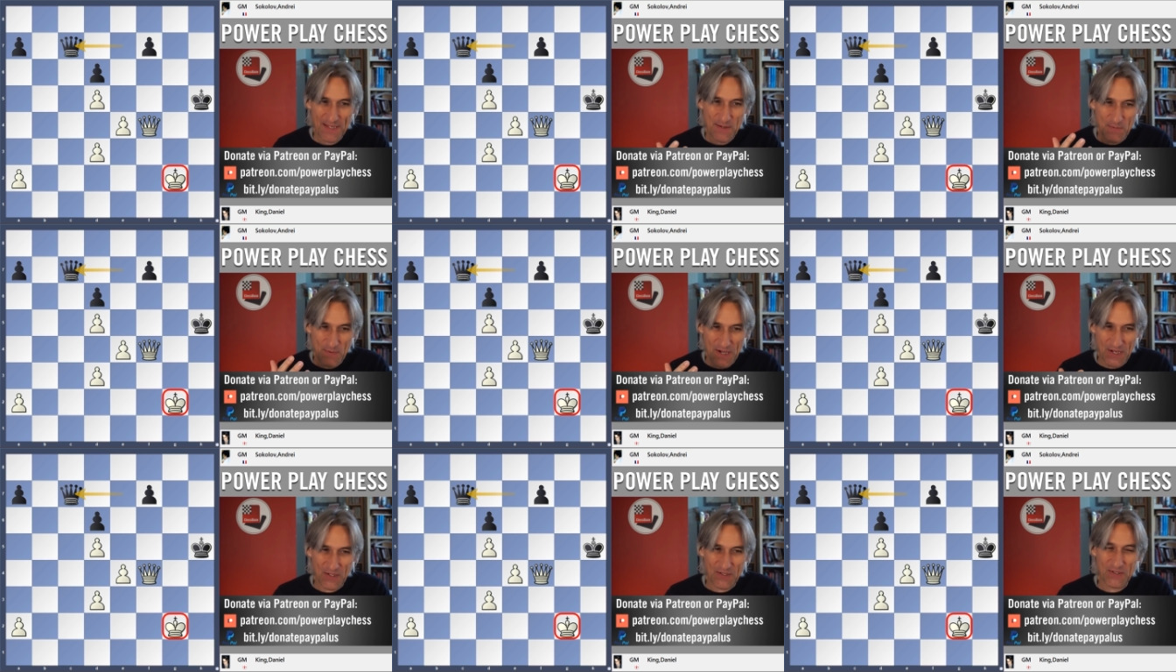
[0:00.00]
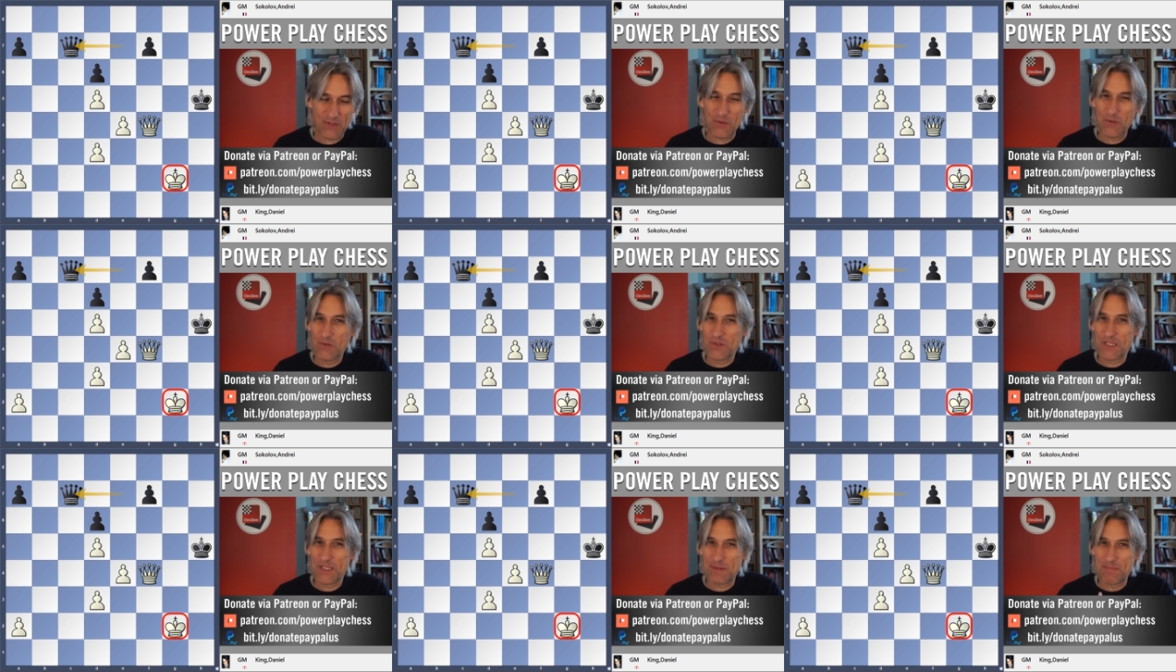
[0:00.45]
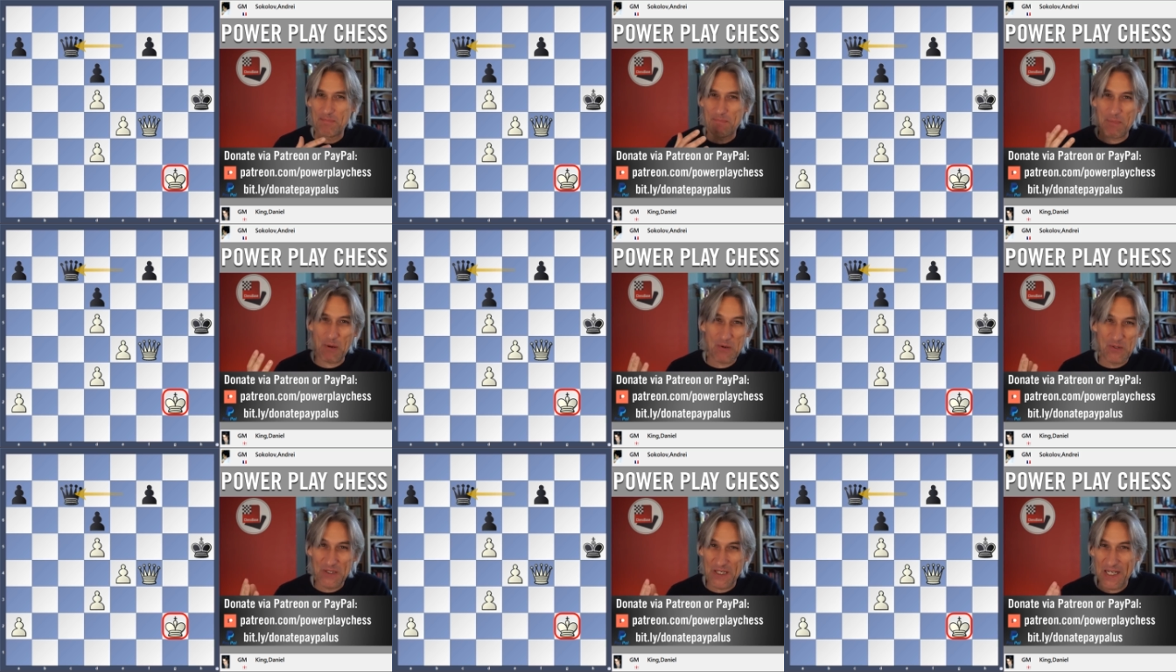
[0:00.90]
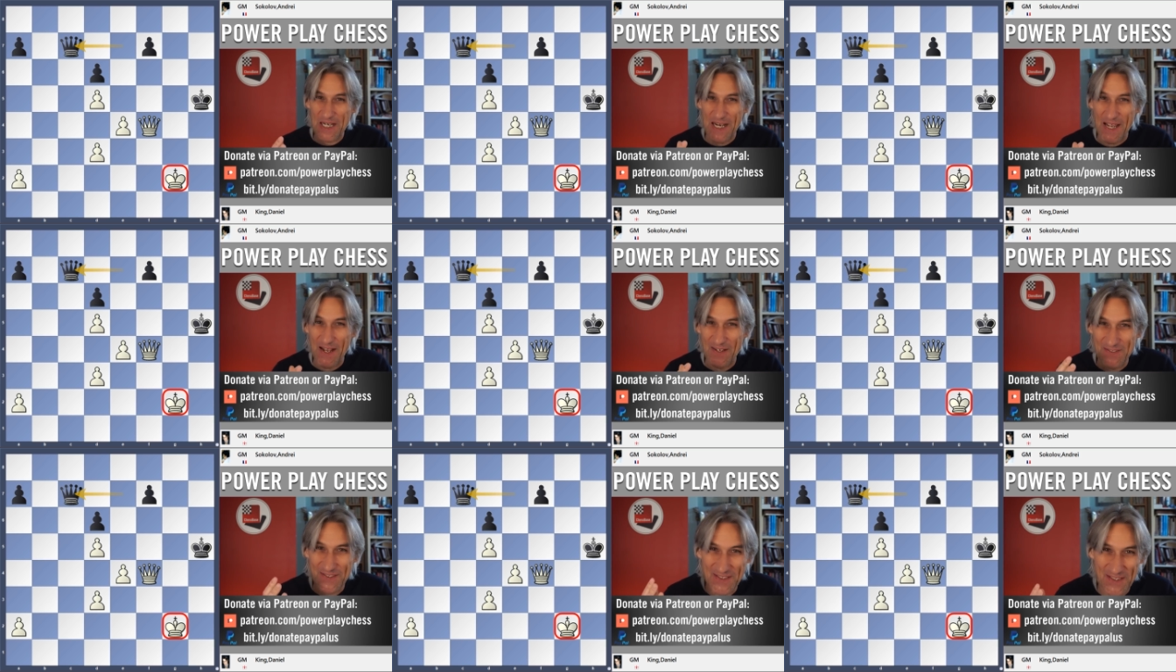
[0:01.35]
well, all these Bong
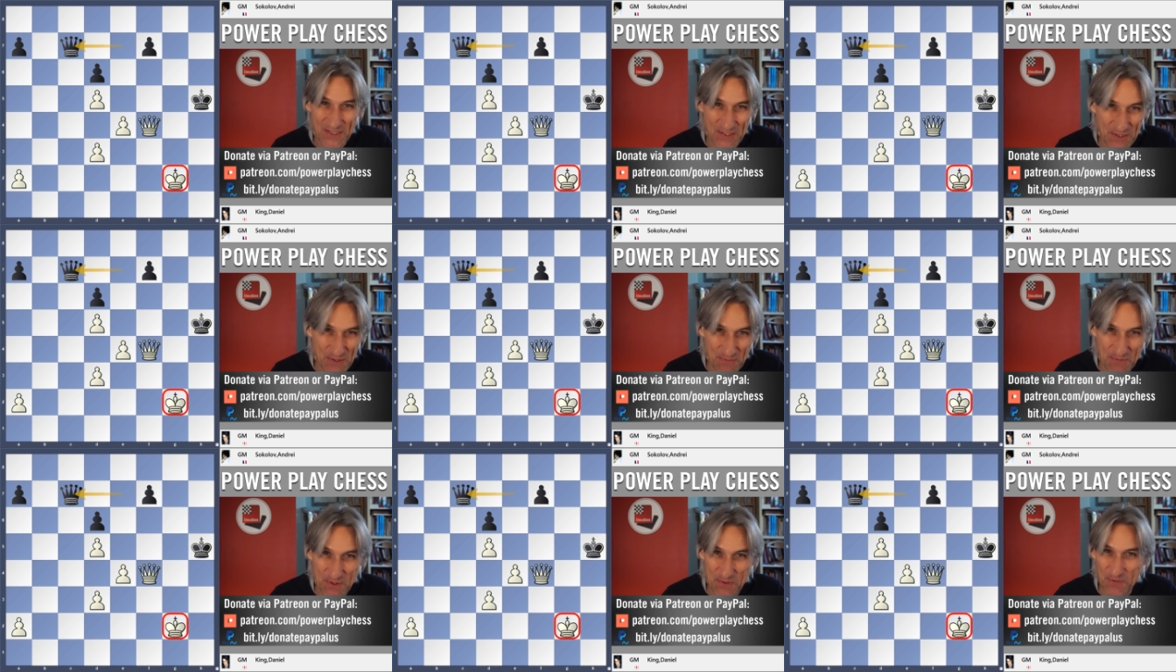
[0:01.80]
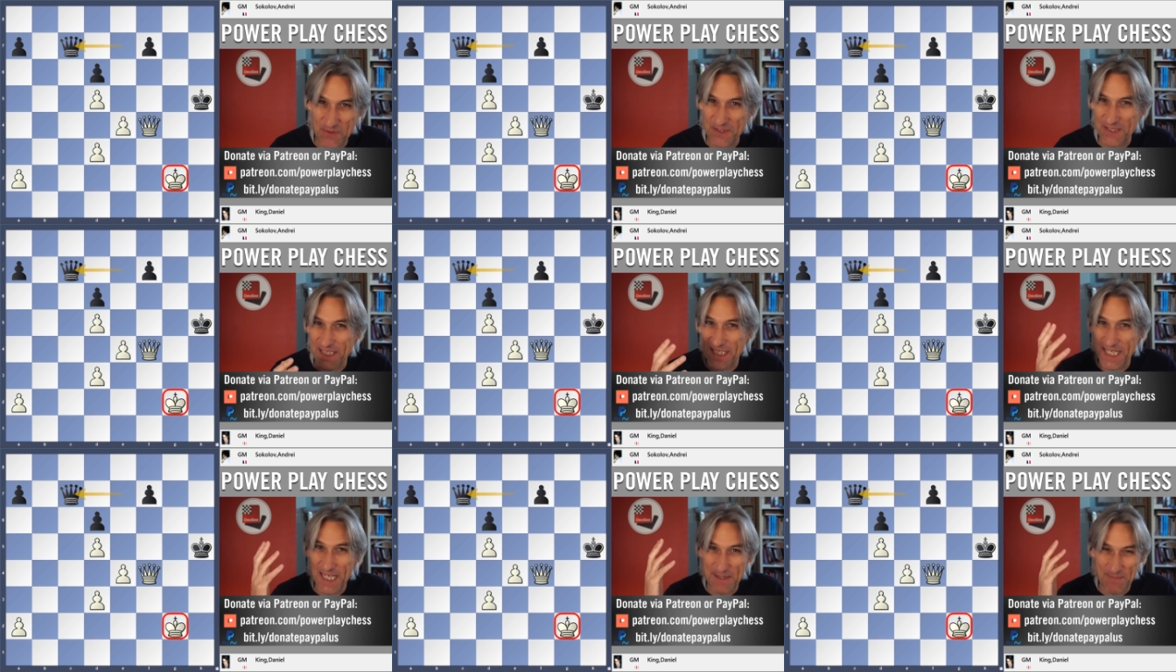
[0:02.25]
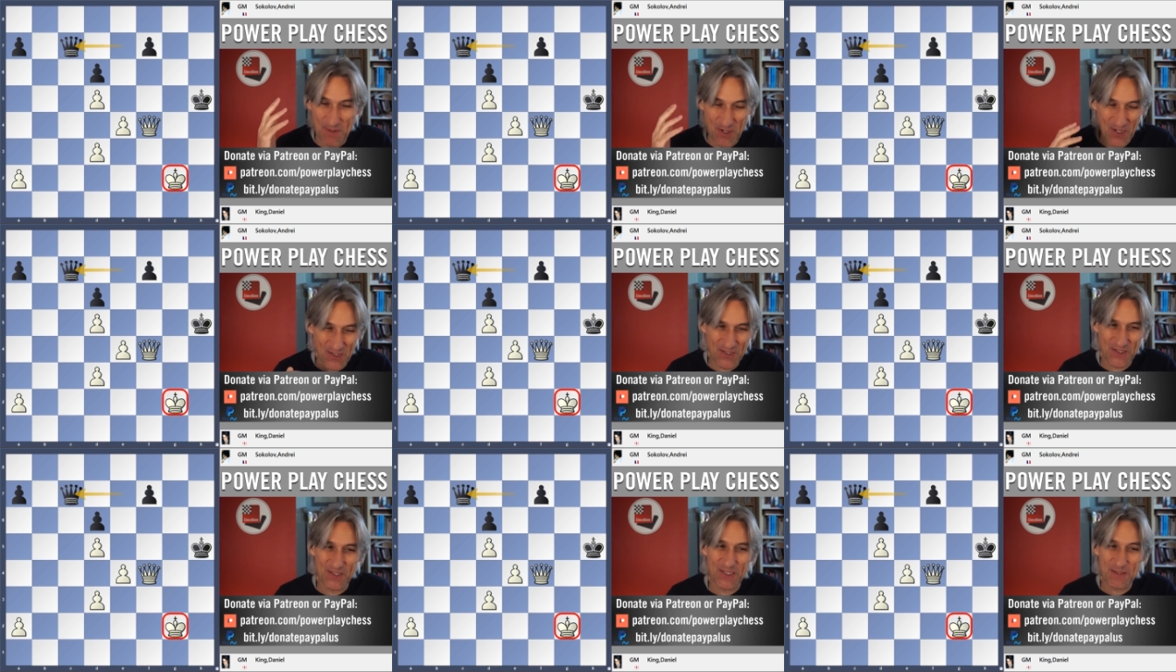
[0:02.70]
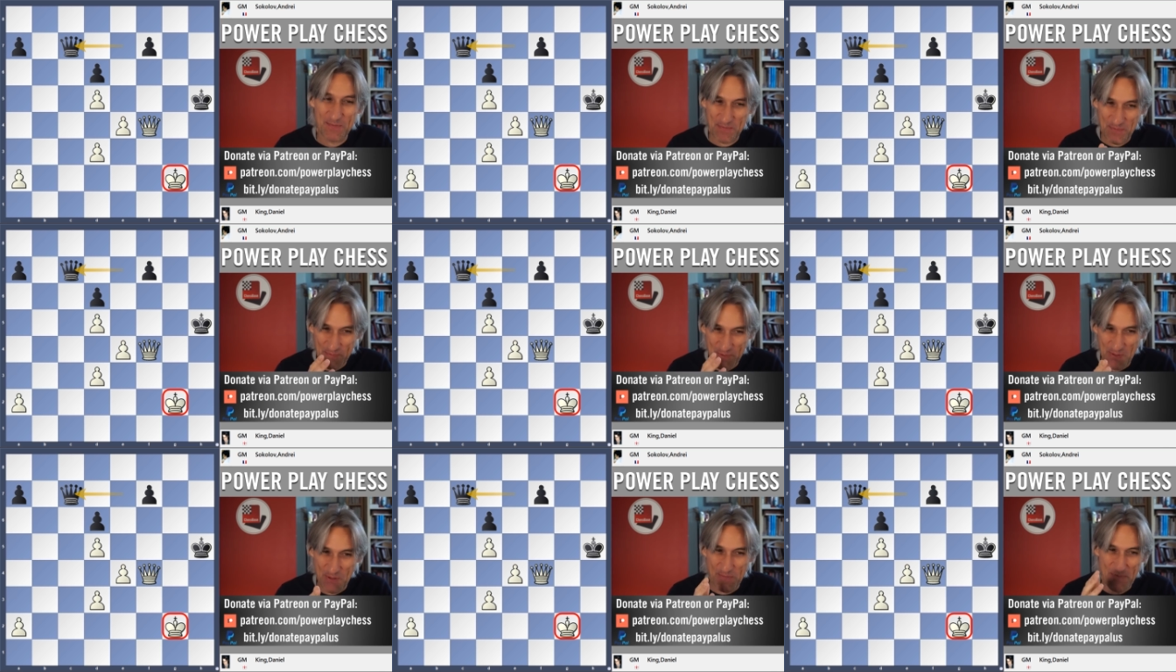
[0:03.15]
Cloud systems with king marches
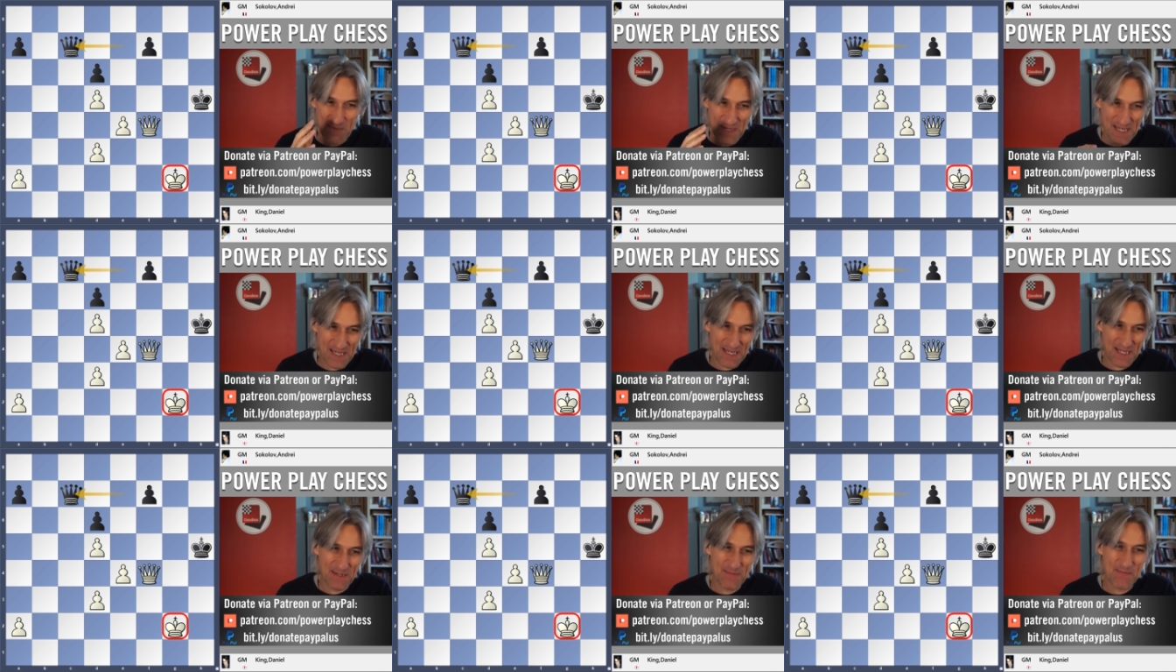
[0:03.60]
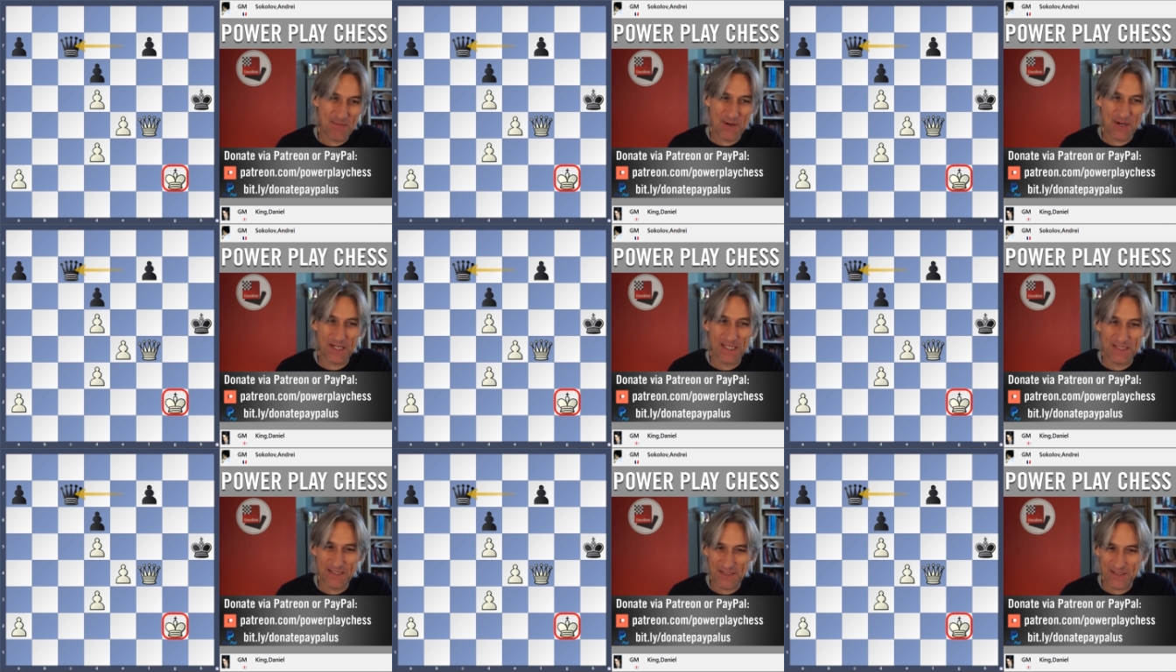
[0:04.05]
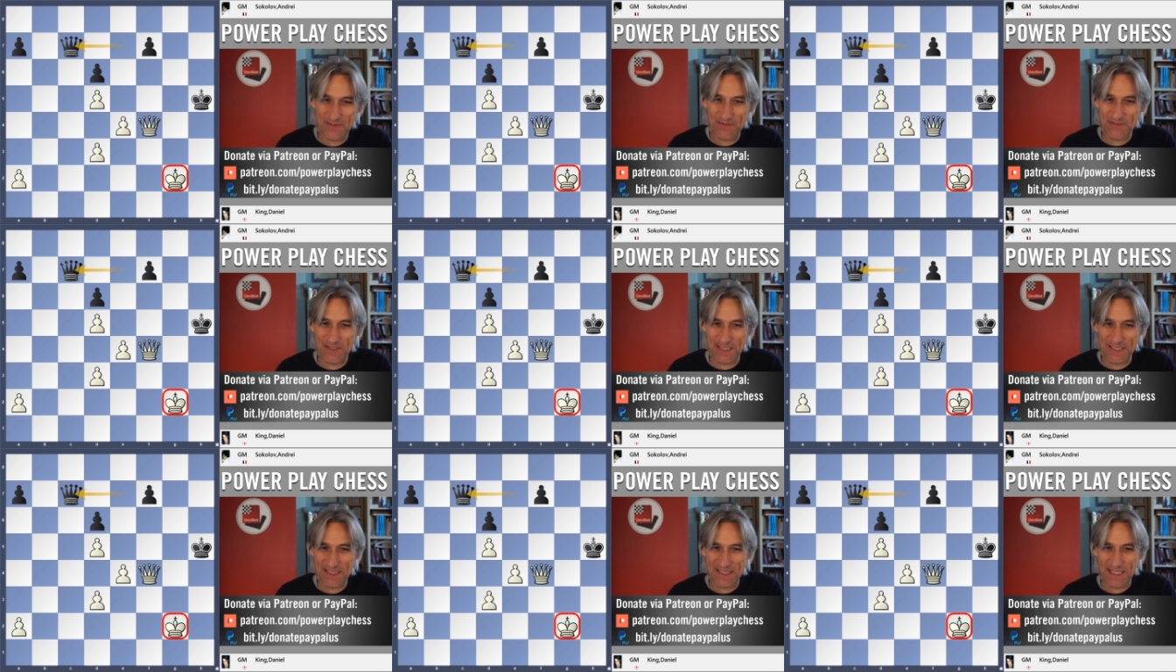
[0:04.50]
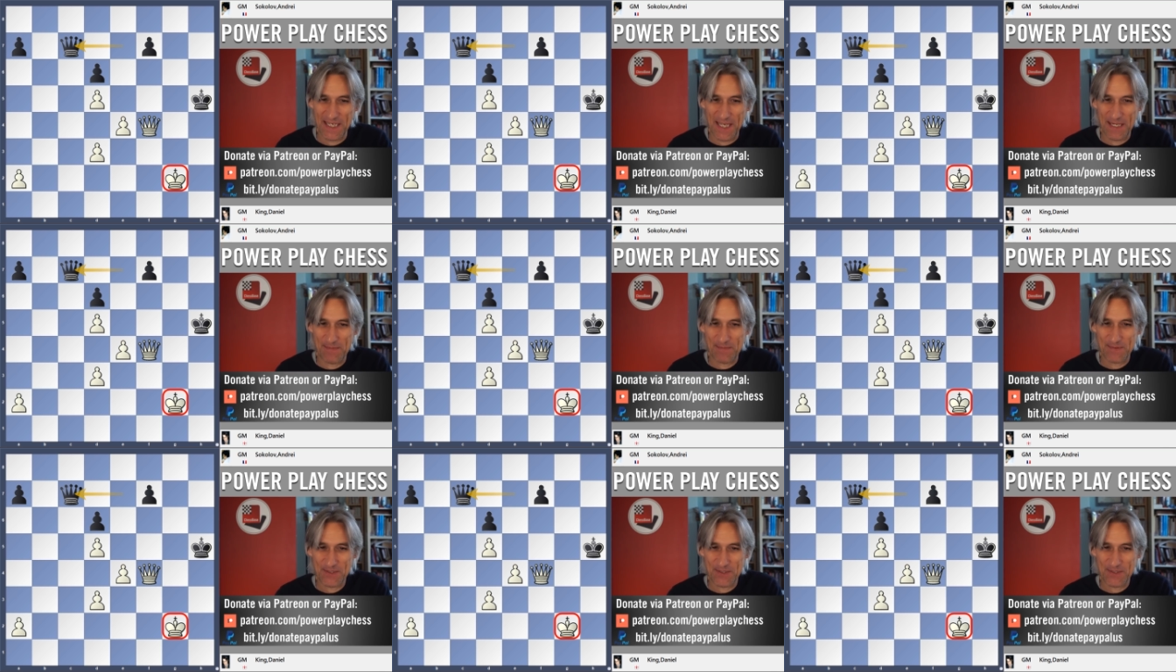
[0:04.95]
put me in mind of this game.